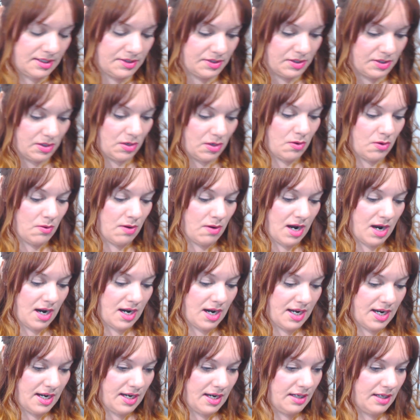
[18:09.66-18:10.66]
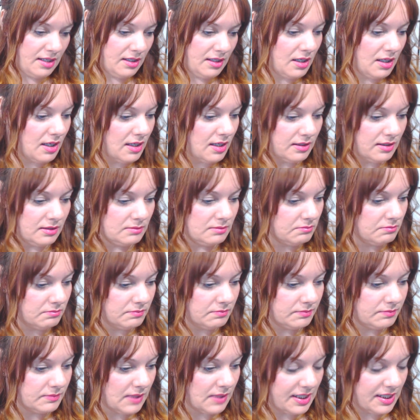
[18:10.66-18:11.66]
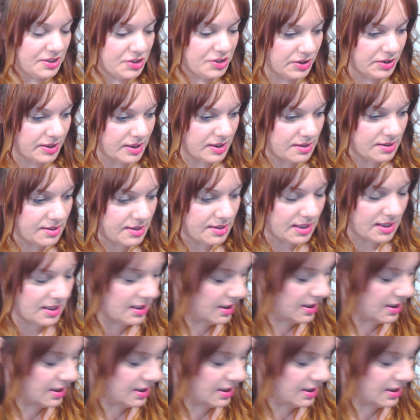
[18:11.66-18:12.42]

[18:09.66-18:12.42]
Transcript: Yeah, so I, as you can